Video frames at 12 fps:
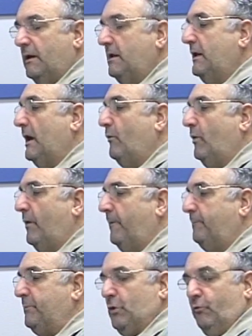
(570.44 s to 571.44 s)
Now,
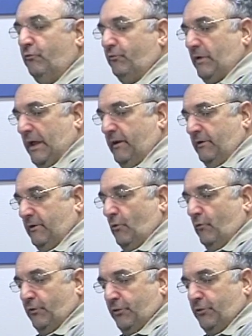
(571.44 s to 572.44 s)
um, you've edited
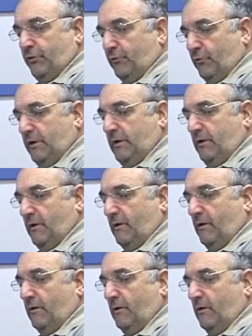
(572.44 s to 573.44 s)
over 30
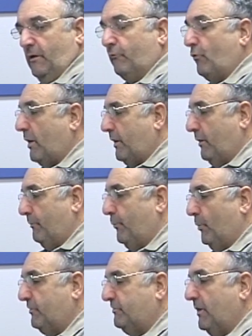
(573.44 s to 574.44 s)
erotica
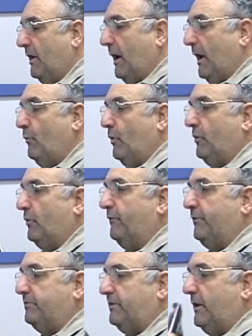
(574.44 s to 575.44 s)
books. I wonder
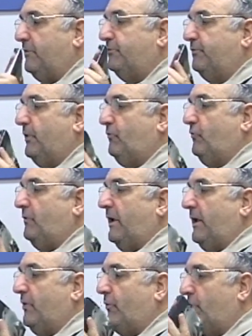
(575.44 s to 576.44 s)
if a science fiction
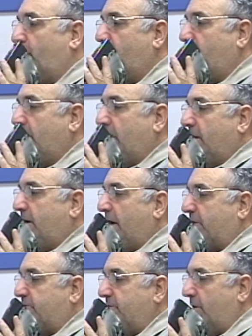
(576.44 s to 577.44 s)
editor
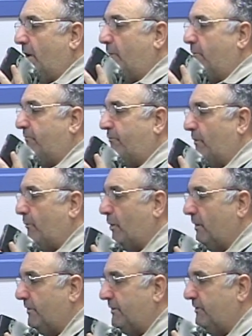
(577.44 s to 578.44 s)
gets numb from
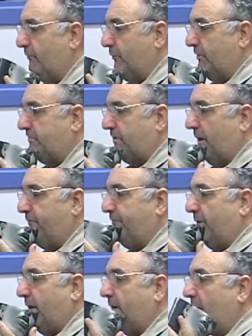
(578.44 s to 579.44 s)
all the different sci
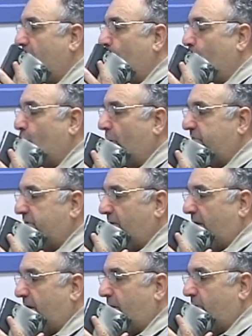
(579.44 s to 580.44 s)
fi. What's it
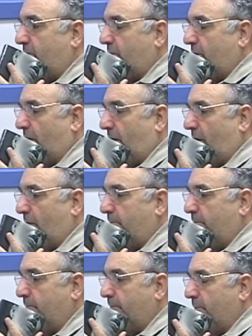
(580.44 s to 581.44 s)
like
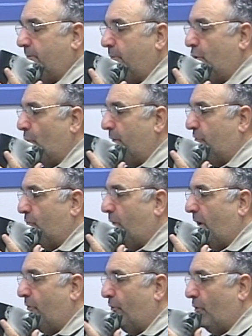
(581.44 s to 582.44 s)
um, going through
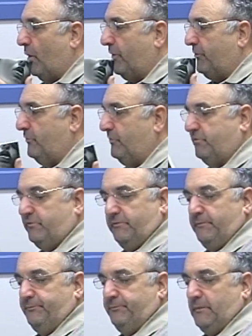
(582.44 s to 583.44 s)
other authors'
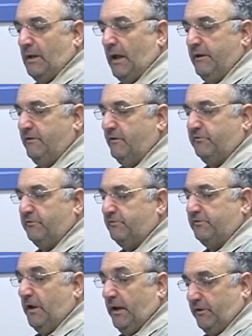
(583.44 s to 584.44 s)
ideas of
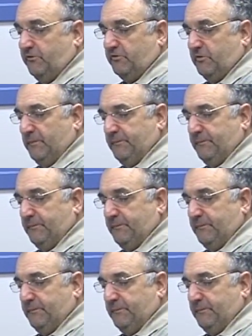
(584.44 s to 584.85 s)
sex.